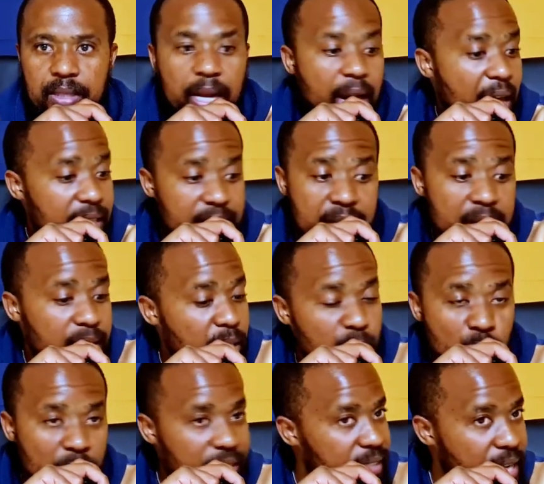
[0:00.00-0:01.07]
The last days
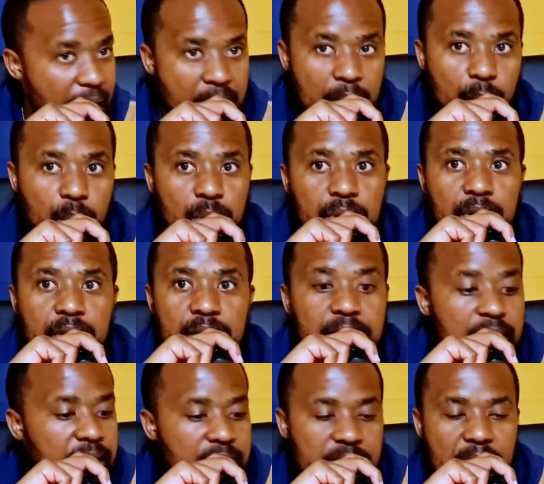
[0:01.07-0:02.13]
is not now.
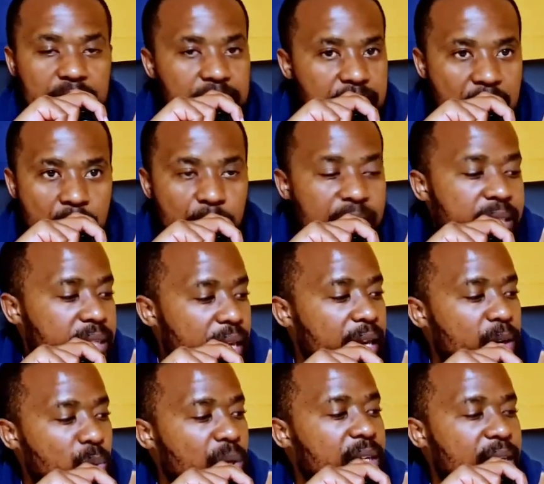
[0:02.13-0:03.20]
It didn't start now. It
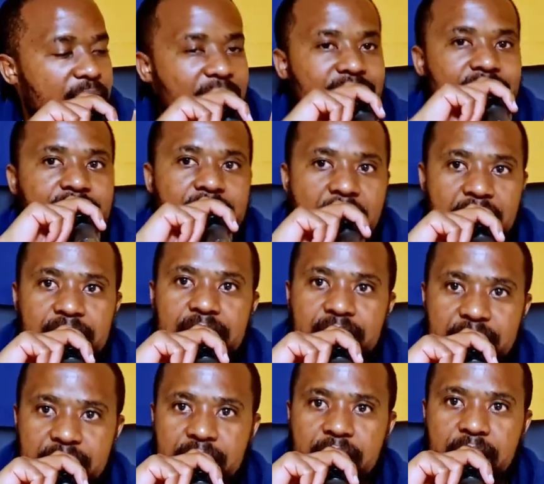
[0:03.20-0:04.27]
started when Christ died
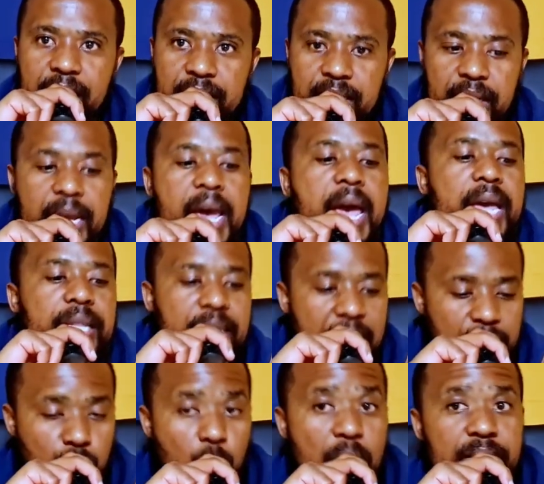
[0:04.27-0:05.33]
and resurrected.
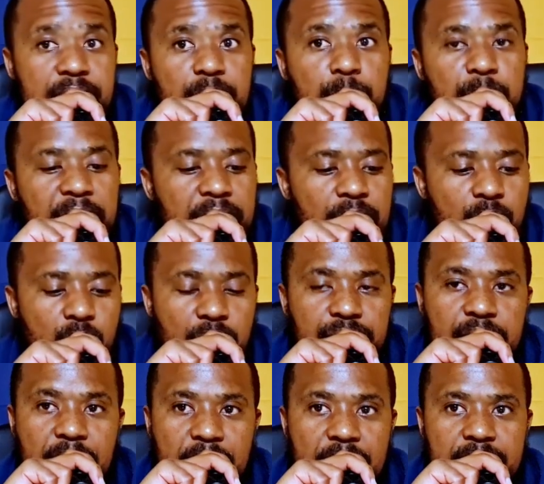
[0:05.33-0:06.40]
That was the beginning
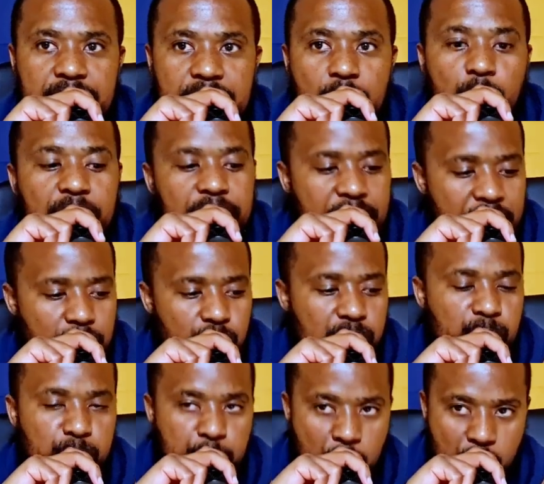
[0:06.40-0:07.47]
of the last day. When Christ
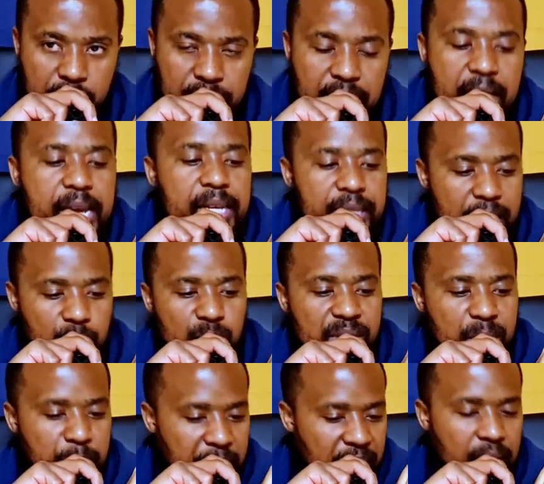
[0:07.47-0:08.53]
was born, that
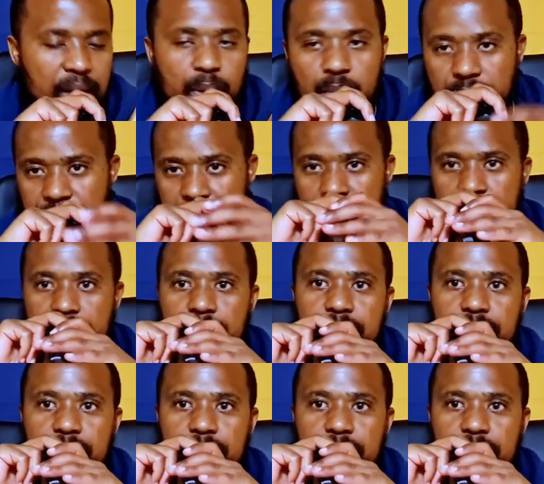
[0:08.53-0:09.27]
was the beginning of it.